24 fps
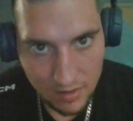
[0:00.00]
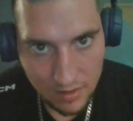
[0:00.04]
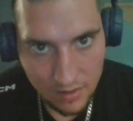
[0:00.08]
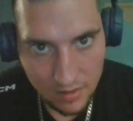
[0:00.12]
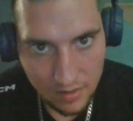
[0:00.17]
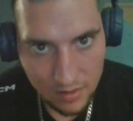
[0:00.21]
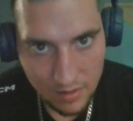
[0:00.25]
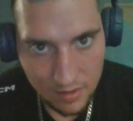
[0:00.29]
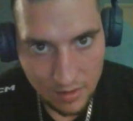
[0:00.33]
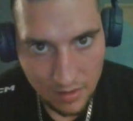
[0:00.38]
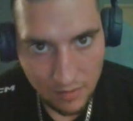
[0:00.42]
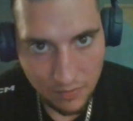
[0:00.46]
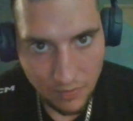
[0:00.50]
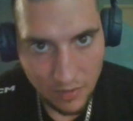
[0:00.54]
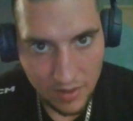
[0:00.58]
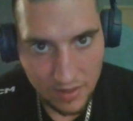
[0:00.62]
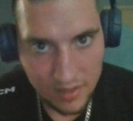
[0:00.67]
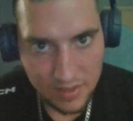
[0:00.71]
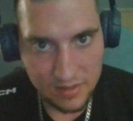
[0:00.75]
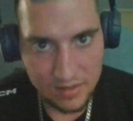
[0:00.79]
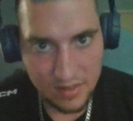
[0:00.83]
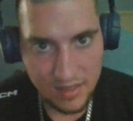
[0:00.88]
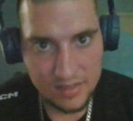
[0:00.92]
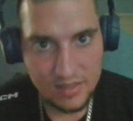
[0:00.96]
they
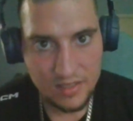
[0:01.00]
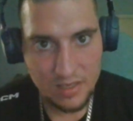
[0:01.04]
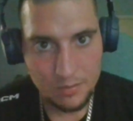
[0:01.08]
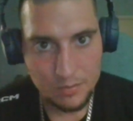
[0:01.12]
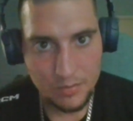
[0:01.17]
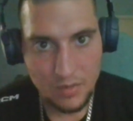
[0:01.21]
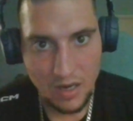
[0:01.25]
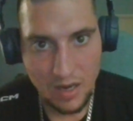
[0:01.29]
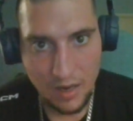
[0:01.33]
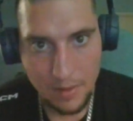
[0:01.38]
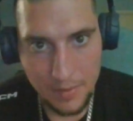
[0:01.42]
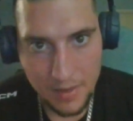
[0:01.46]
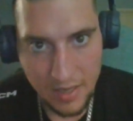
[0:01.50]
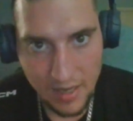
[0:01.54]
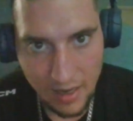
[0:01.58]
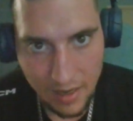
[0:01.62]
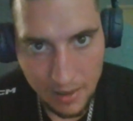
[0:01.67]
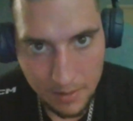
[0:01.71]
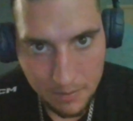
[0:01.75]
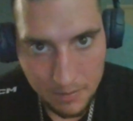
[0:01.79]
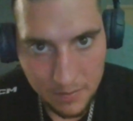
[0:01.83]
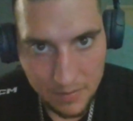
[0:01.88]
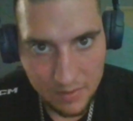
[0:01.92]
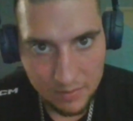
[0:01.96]
zip tie me
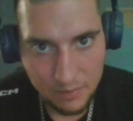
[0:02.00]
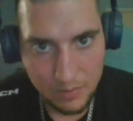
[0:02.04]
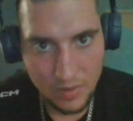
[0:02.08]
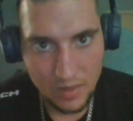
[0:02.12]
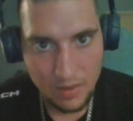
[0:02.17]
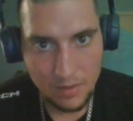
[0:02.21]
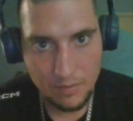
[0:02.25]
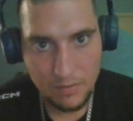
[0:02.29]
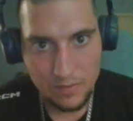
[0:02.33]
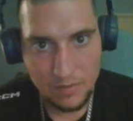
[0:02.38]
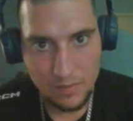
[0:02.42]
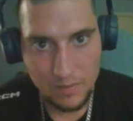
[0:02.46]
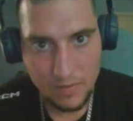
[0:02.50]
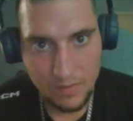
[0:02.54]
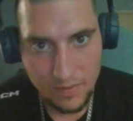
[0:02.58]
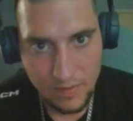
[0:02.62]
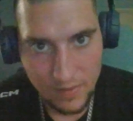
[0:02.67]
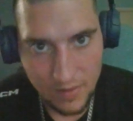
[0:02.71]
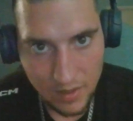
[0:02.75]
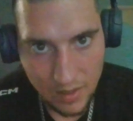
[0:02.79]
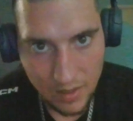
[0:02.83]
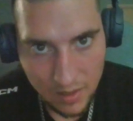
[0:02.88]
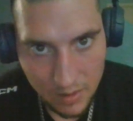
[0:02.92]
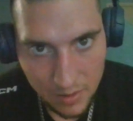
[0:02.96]
up, and then
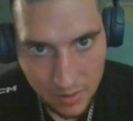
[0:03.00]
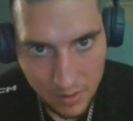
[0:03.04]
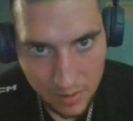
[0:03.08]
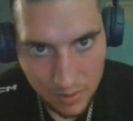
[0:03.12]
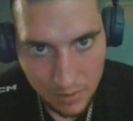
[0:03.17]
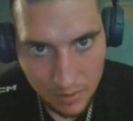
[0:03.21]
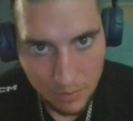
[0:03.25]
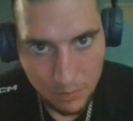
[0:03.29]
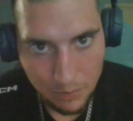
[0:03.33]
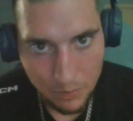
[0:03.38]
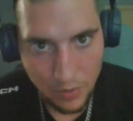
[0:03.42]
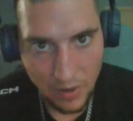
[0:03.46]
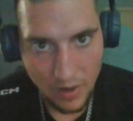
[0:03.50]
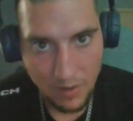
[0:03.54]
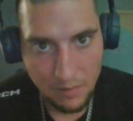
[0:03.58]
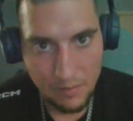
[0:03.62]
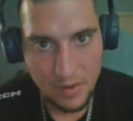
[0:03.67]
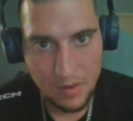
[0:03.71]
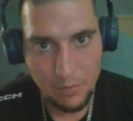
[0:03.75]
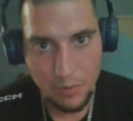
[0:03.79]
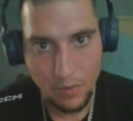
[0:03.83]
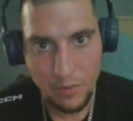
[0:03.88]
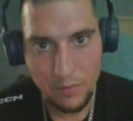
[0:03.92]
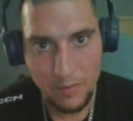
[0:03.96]
they're probably
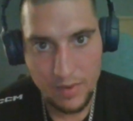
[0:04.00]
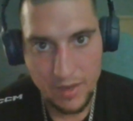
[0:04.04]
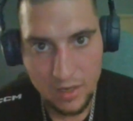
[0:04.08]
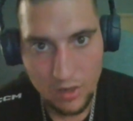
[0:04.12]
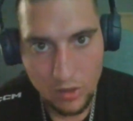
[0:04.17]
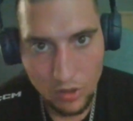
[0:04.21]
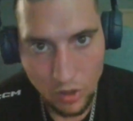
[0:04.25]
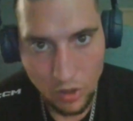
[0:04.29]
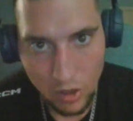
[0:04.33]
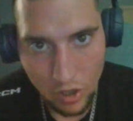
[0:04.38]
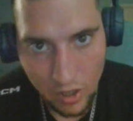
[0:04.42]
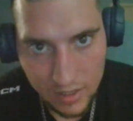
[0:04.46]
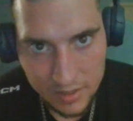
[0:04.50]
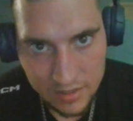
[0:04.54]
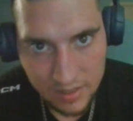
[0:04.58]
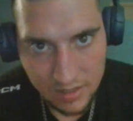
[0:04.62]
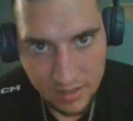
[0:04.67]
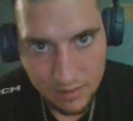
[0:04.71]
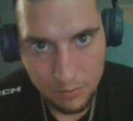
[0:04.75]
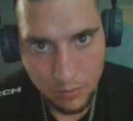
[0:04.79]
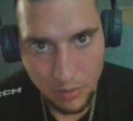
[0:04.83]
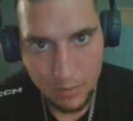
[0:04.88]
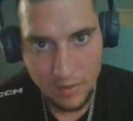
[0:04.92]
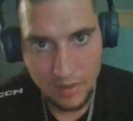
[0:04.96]
put me in a
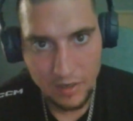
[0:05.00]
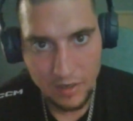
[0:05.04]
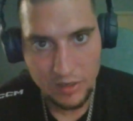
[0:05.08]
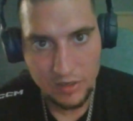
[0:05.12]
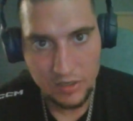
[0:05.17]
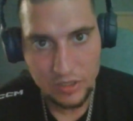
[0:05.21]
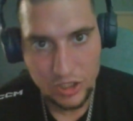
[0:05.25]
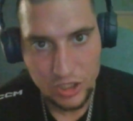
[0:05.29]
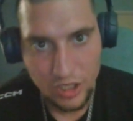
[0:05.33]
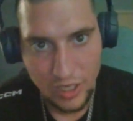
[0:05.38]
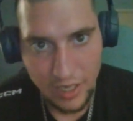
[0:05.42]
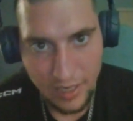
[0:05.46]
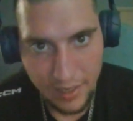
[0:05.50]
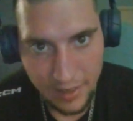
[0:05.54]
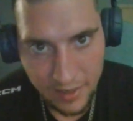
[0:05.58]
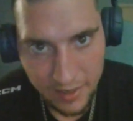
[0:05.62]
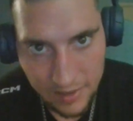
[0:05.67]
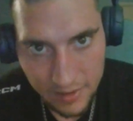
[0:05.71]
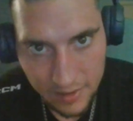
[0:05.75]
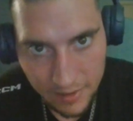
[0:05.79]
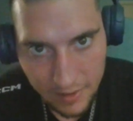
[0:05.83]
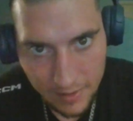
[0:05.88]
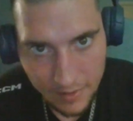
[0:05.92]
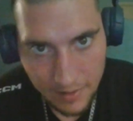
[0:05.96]
closet, put me on a chair,